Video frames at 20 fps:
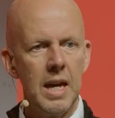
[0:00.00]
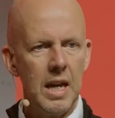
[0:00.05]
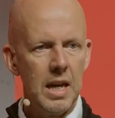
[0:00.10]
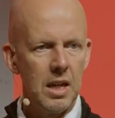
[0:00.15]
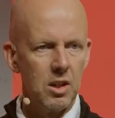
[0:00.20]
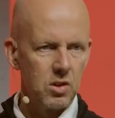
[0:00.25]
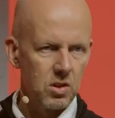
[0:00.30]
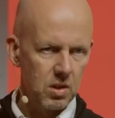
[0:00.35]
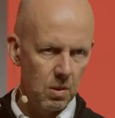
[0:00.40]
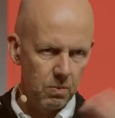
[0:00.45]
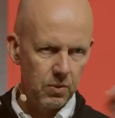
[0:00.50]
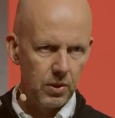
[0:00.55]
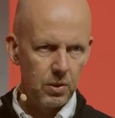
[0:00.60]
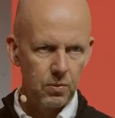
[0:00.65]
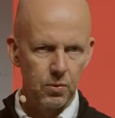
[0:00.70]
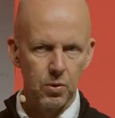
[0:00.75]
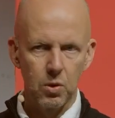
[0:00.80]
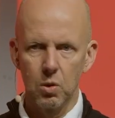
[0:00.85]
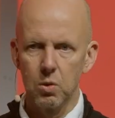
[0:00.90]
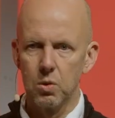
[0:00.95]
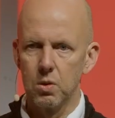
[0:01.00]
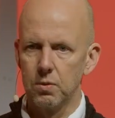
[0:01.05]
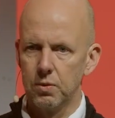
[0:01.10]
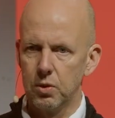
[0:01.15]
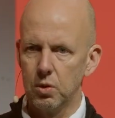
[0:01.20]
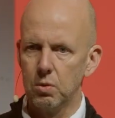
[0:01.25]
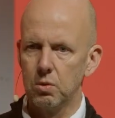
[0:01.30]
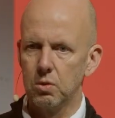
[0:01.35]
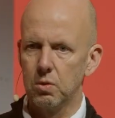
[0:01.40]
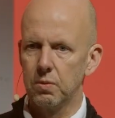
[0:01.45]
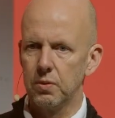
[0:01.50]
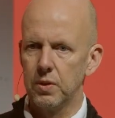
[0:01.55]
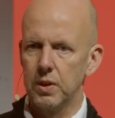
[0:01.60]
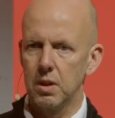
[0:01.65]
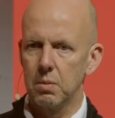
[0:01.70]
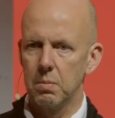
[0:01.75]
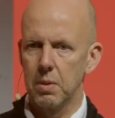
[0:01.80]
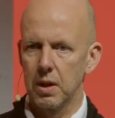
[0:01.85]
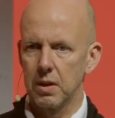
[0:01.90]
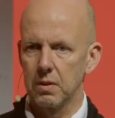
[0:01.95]
something for all of you to think
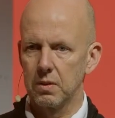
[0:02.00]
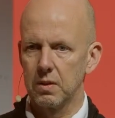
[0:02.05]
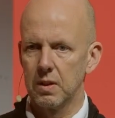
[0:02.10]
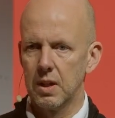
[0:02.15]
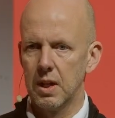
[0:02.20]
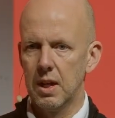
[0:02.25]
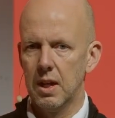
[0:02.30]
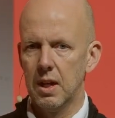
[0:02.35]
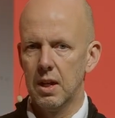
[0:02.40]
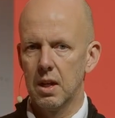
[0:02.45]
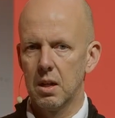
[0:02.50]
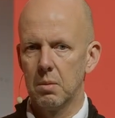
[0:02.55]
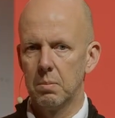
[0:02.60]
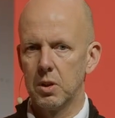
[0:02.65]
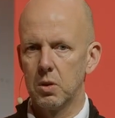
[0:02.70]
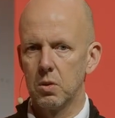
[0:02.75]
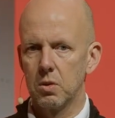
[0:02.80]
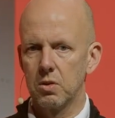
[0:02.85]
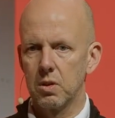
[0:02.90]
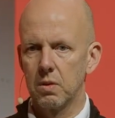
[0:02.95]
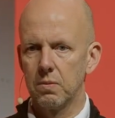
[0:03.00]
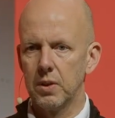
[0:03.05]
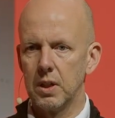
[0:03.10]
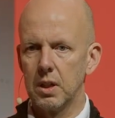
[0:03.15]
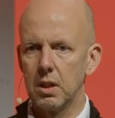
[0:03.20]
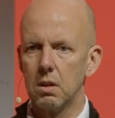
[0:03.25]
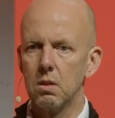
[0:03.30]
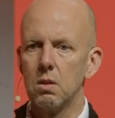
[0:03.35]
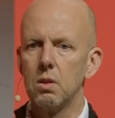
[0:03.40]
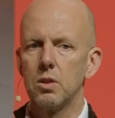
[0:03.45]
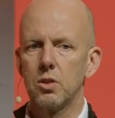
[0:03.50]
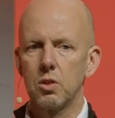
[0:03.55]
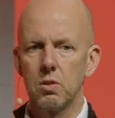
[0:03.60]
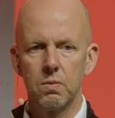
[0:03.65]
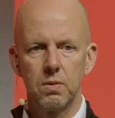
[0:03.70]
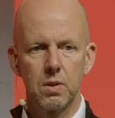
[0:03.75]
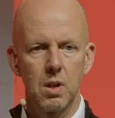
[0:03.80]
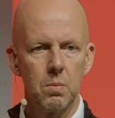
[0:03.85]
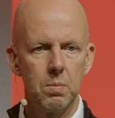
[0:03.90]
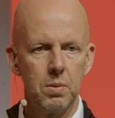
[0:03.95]
about. Because I think lots of
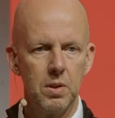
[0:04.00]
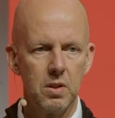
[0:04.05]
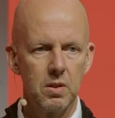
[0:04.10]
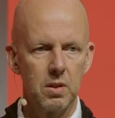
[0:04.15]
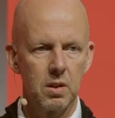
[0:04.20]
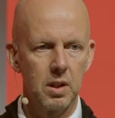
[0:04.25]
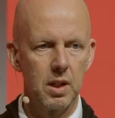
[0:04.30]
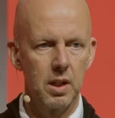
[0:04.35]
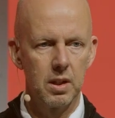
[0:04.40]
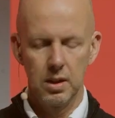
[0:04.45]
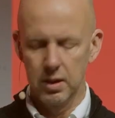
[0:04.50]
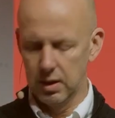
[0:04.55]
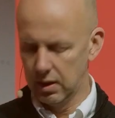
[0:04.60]
companies are getting